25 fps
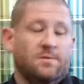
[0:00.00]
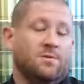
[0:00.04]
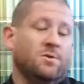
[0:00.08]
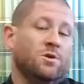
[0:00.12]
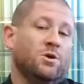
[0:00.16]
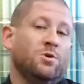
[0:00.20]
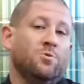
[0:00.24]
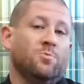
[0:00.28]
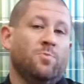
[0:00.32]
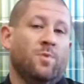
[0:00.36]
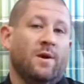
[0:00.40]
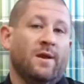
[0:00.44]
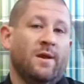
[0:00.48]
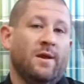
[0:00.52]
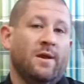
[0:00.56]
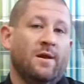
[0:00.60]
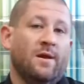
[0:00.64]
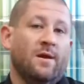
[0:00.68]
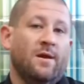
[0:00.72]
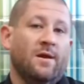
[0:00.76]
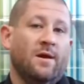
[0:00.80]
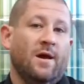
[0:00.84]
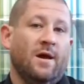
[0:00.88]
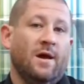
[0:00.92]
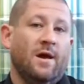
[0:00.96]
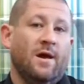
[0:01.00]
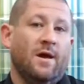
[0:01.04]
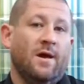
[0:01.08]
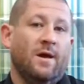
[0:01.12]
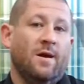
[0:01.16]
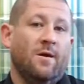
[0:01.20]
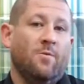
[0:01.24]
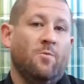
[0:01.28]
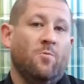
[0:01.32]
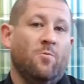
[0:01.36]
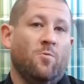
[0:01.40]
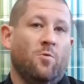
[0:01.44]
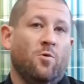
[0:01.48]
You play
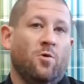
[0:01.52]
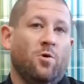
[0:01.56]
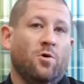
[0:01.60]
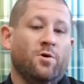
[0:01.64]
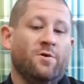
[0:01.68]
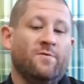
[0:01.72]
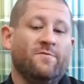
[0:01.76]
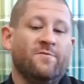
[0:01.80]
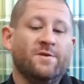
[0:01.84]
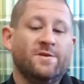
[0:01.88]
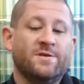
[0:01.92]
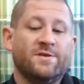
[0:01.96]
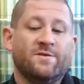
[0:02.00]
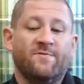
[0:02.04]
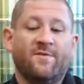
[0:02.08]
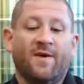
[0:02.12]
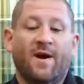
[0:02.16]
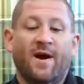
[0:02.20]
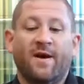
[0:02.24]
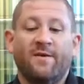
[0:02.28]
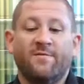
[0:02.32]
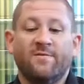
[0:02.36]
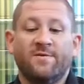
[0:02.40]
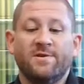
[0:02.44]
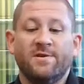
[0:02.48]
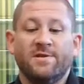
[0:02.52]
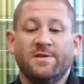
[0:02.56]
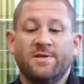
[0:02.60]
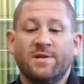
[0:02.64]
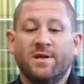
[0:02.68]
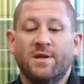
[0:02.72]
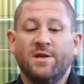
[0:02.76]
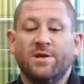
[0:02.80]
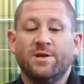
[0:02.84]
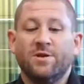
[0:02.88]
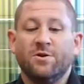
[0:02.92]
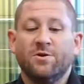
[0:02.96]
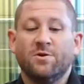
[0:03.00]
one of the survivors,
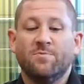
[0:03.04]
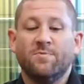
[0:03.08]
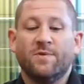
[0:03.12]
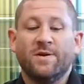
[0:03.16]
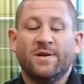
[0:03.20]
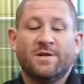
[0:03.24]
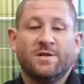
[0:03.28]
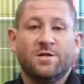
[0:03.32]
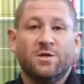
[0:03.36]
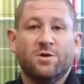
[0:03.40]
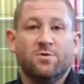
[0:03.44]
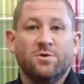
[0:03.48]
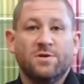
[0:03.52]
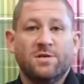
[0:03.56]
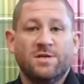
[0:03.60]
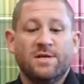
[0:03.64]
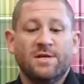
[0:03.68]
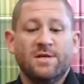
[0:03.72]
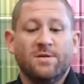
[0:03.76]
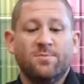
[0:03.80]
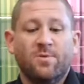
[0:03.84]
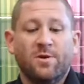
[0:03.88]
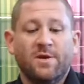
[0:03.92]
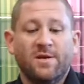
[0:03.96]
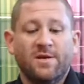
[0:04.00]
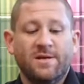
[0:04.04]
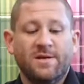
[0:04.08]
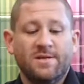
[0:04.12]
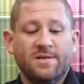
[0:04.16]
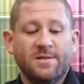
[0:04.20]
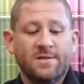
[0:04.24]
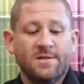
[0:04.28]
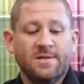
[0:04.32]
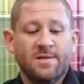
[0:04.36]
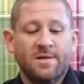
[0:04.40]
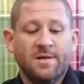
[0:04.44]
and you can play 2 to 6 players.